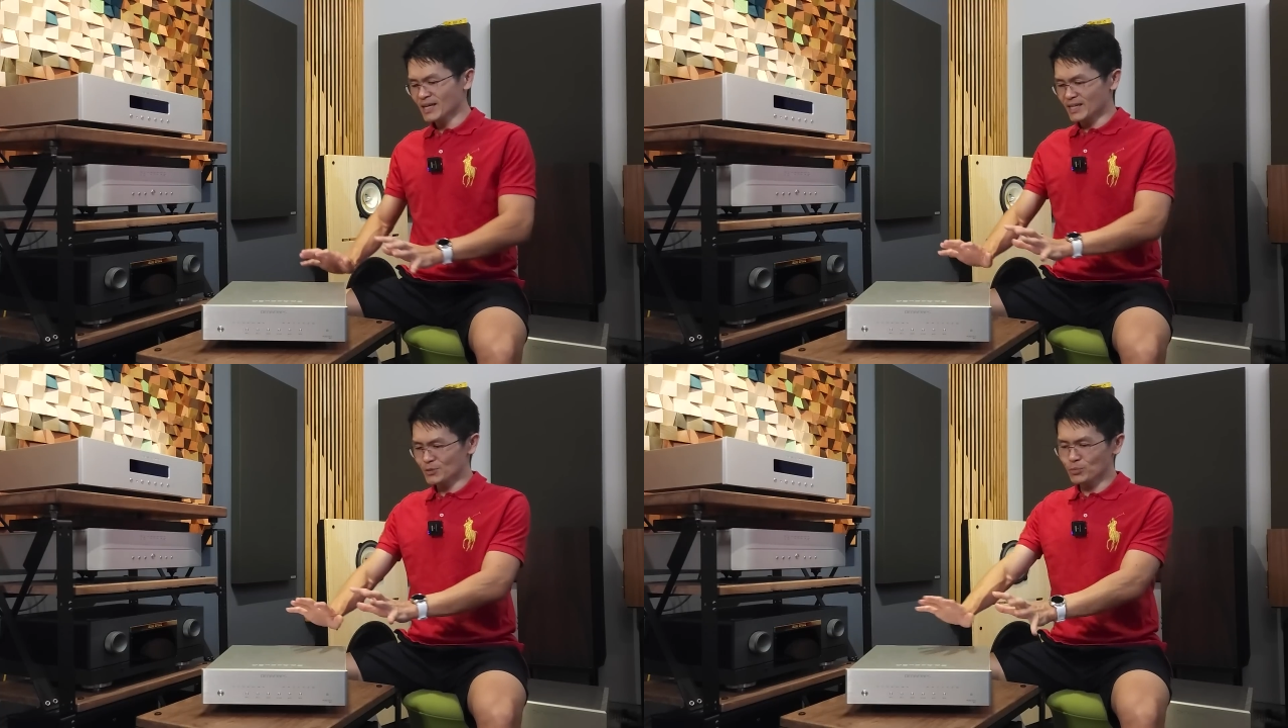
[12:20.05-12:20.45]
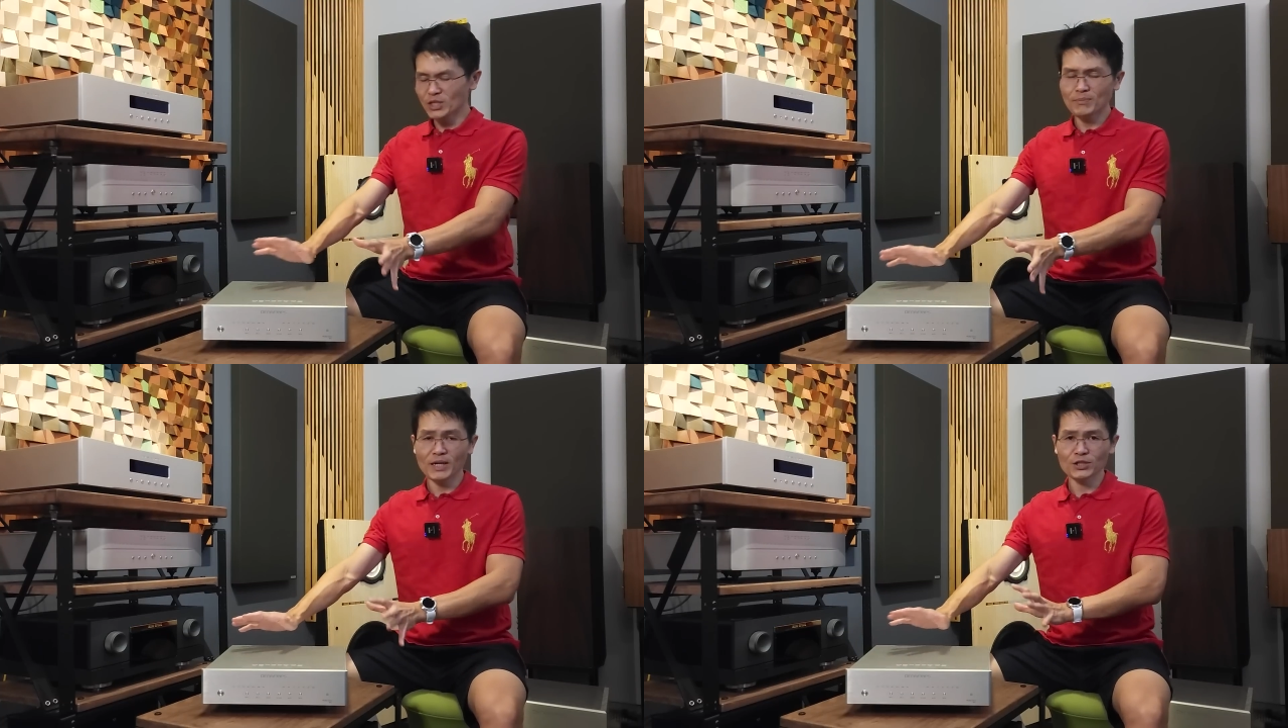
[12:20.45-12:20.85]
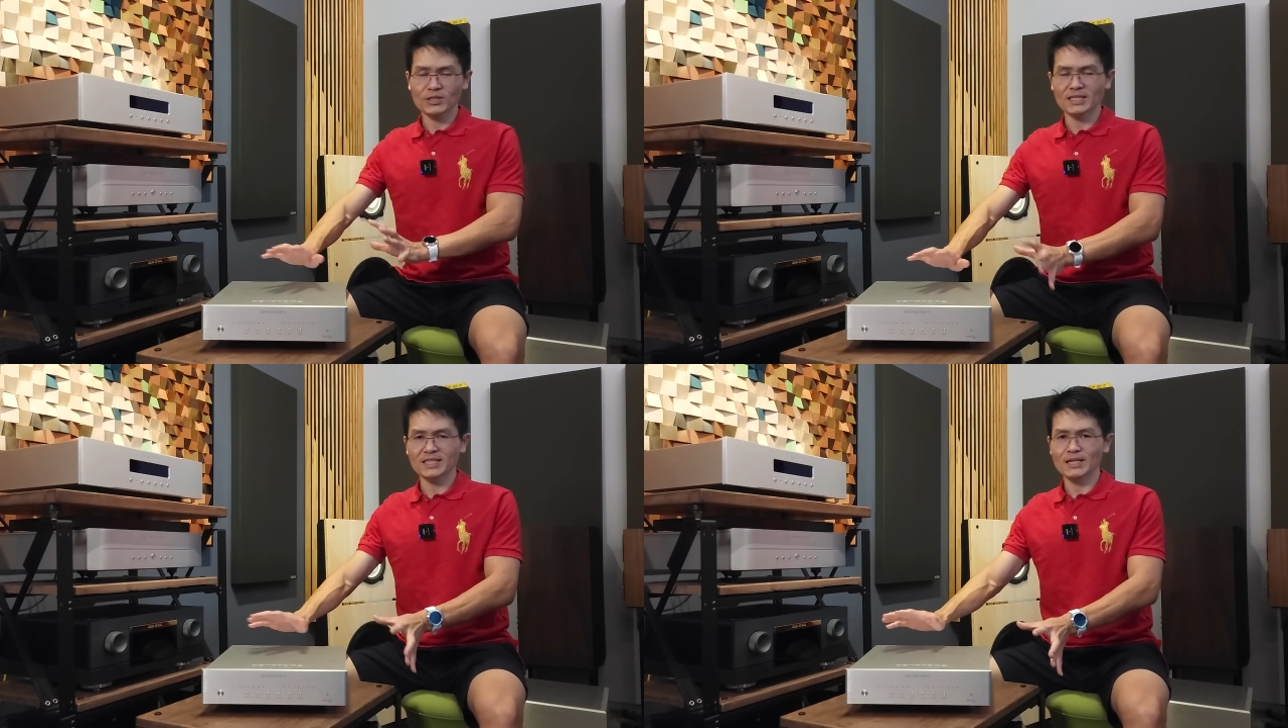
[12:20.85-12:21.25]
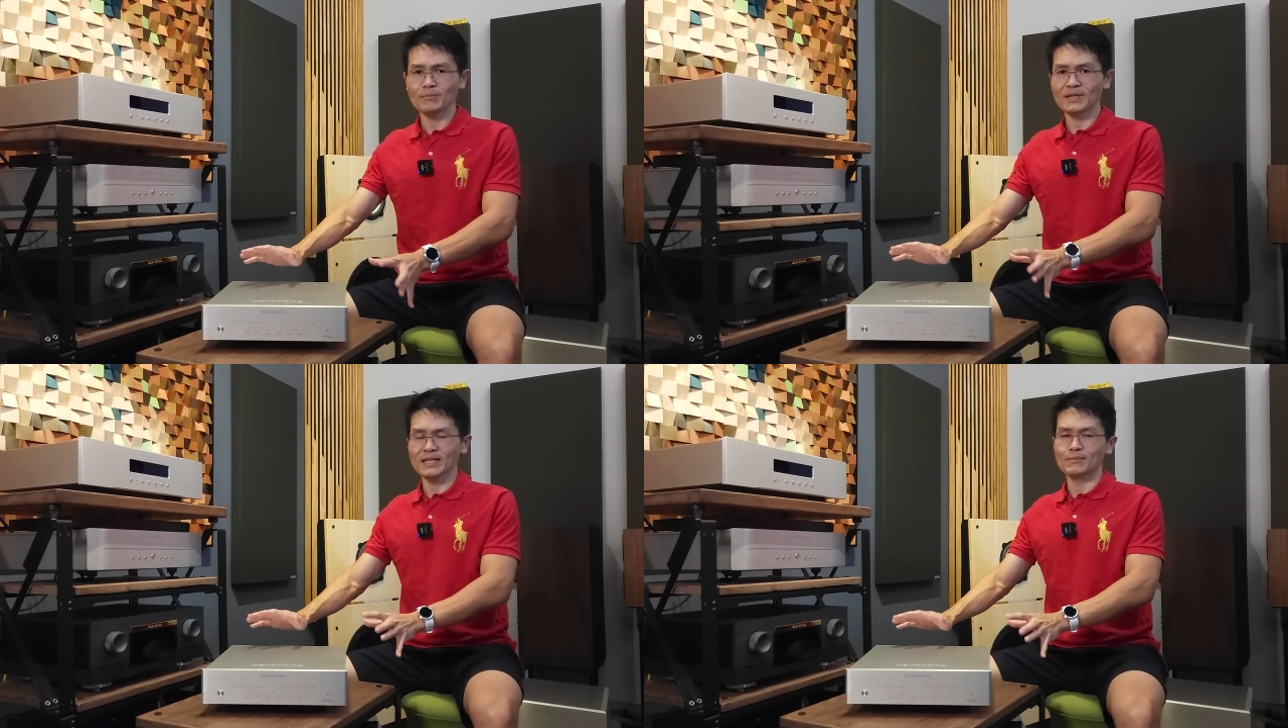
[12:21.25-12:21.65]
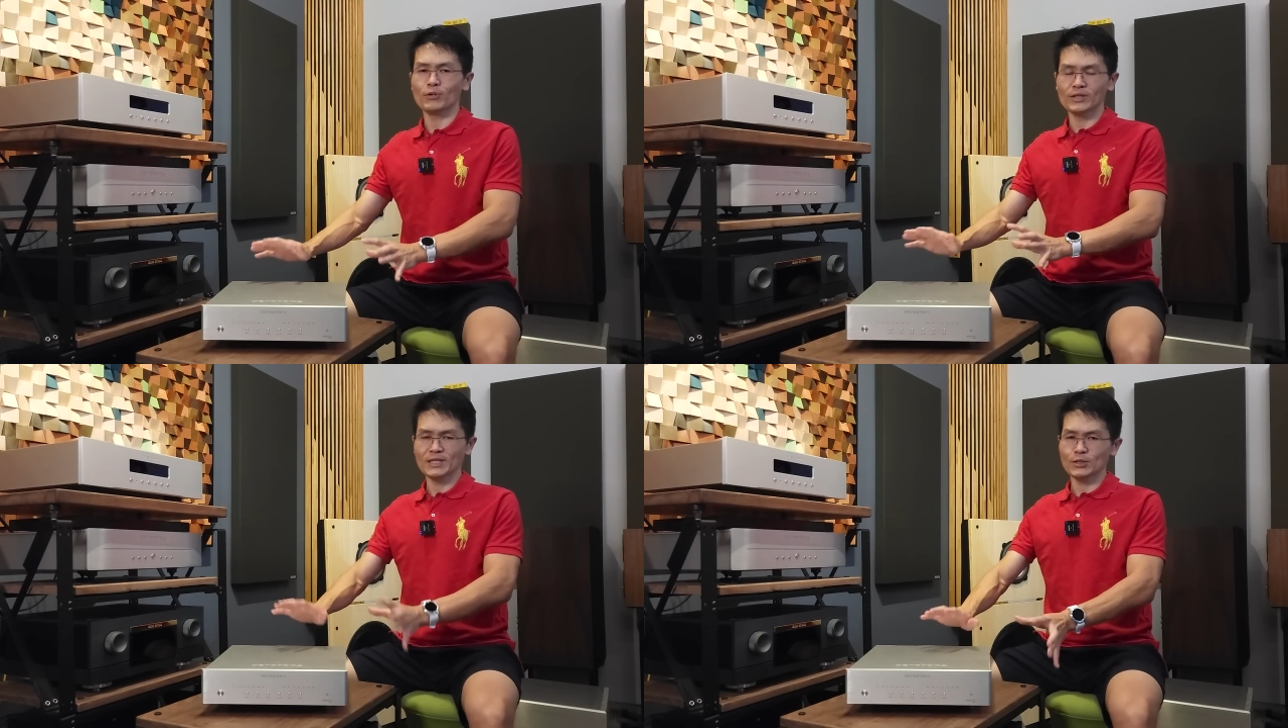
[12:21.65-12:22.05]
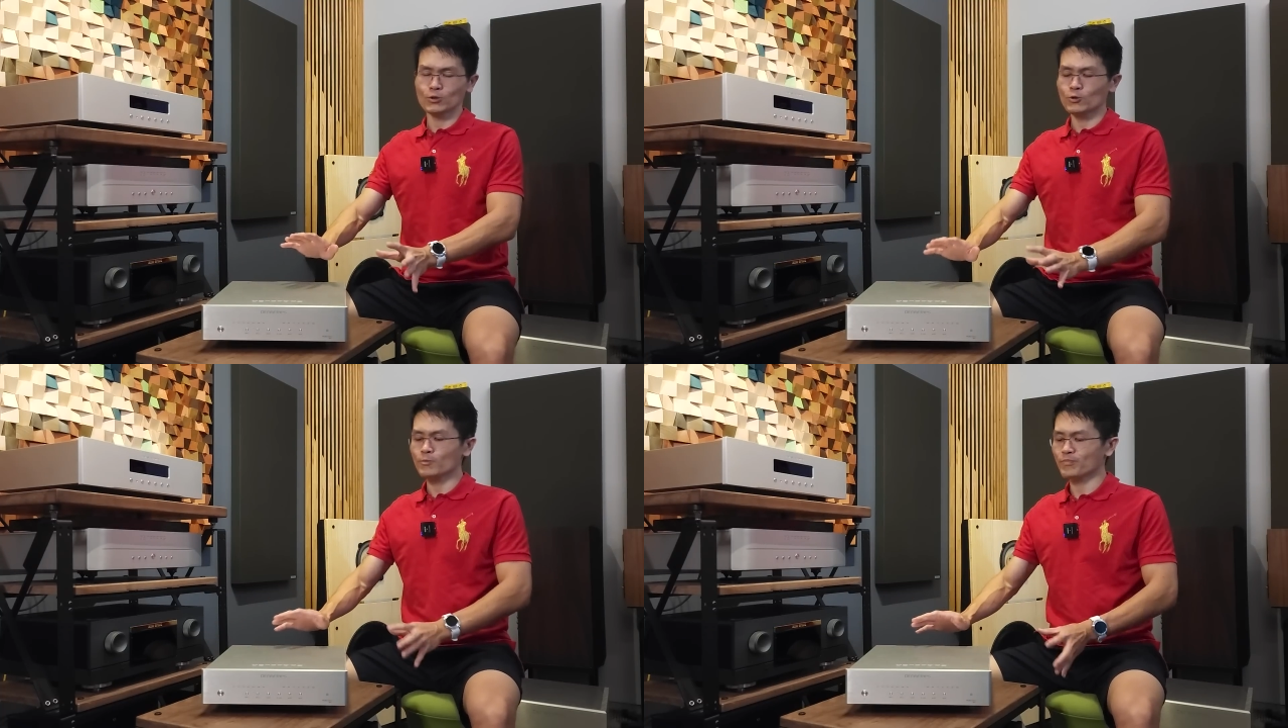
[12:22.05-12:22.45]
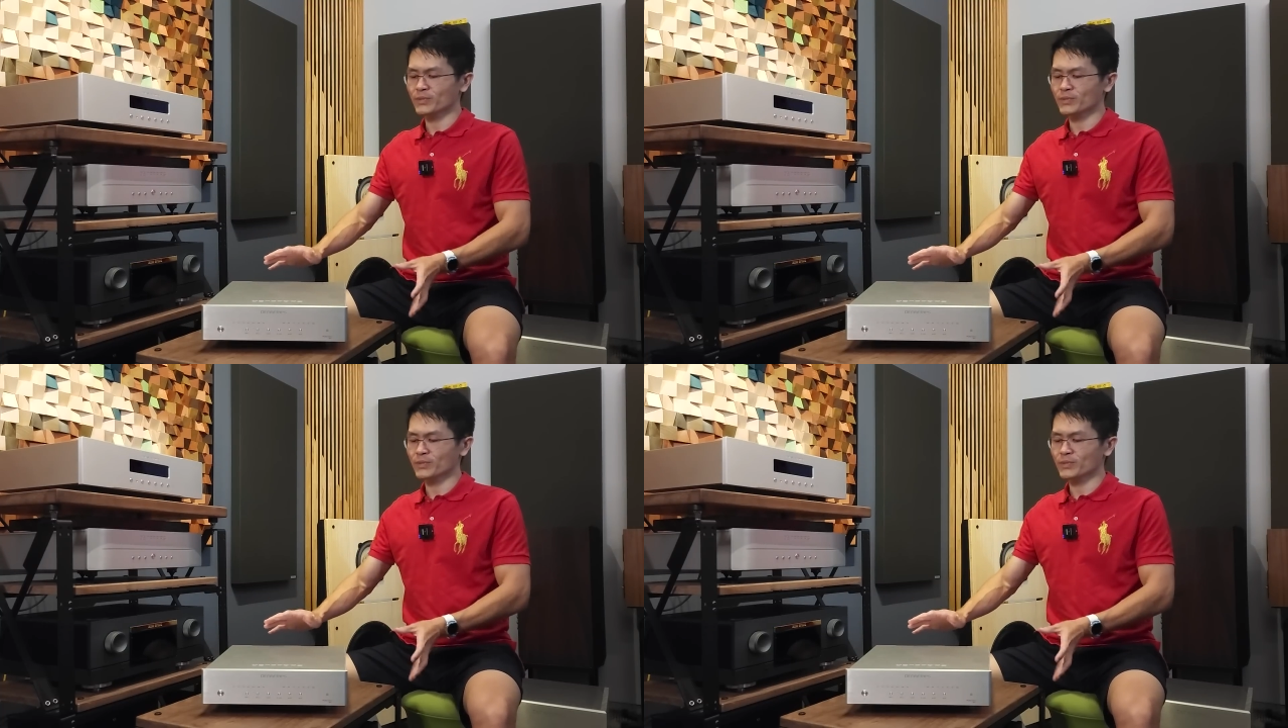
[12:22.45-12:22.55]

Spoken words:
It's pretty much the same like the Pontus 2.